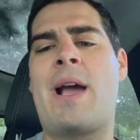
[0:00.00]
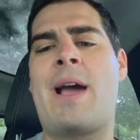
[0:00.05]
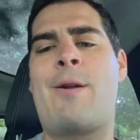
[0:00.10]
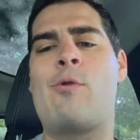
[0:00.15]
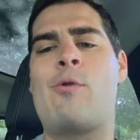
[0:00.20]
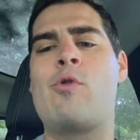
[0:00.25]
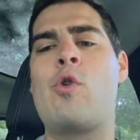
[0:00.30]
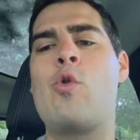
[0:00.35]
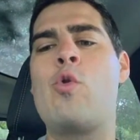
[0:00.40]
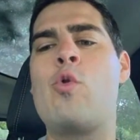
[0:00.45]
I
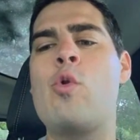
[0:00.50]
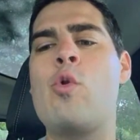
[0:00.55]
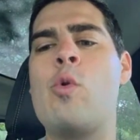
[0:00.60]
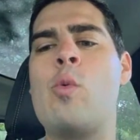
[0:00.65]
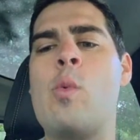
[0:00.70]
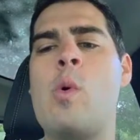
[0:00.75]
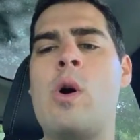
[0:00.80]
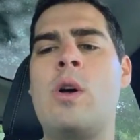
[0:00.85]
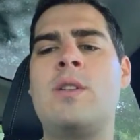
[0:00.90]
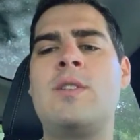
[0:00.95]
don't know who
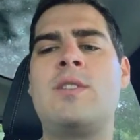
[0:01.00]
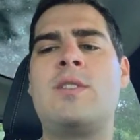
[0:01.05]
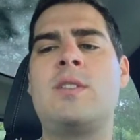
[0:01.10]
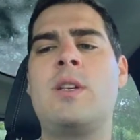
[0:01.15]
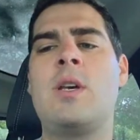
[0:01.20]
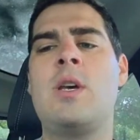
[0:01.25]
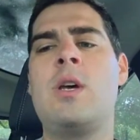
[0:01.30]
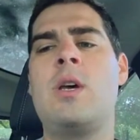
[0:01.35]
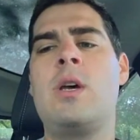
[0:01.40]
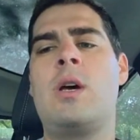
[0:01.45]
it was,
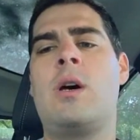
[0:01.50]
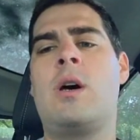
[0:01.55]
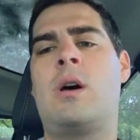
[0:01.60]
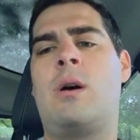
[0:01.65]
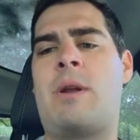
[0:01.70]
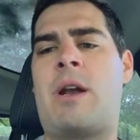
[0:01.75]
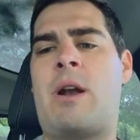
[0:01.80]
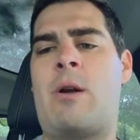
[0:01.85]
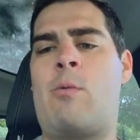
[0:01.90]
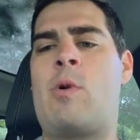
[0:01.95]

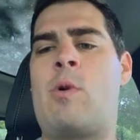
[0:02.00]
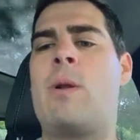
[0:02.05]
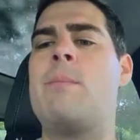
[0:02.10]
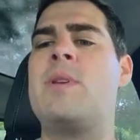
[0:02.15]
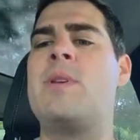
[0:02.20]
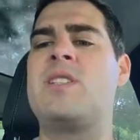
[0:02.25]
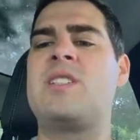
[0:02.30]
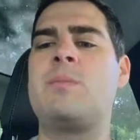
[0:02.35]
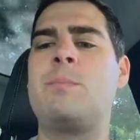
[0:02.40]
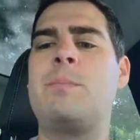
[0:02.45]
and I don't want
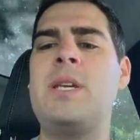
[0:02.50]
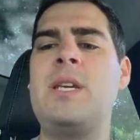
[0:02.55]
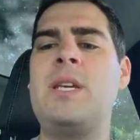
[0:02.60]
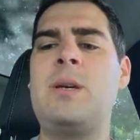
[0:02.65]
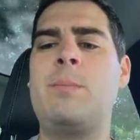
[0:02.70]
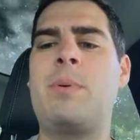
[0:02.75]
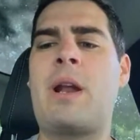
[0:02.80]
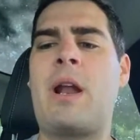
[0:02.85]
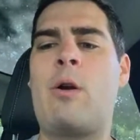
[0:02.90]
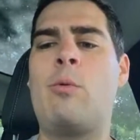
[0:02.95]
to
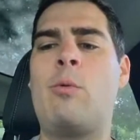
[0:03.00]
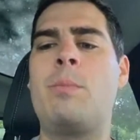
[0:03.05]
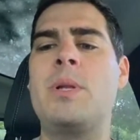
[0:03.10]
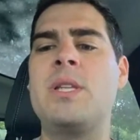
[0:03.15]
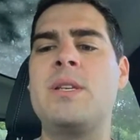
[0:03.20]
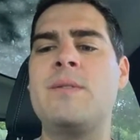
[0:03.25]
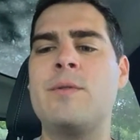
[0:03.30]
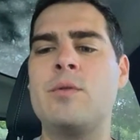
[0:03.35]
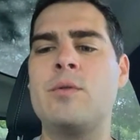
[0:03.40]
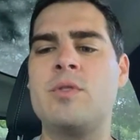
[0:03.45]
misspeak, but I don't
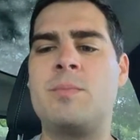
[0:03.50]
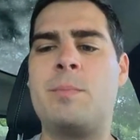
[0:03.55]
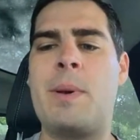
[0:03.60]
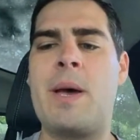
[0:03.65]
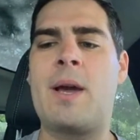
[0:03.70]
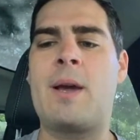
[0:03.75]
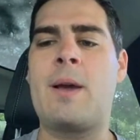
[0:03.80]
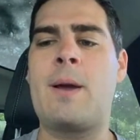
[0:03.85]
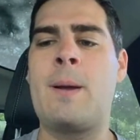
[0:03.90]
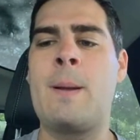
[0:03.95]
believe it was
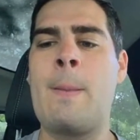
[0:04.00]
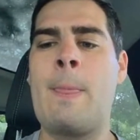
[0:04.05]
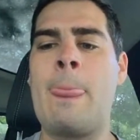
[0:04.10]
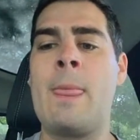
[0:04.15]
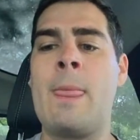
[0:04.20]
Beck.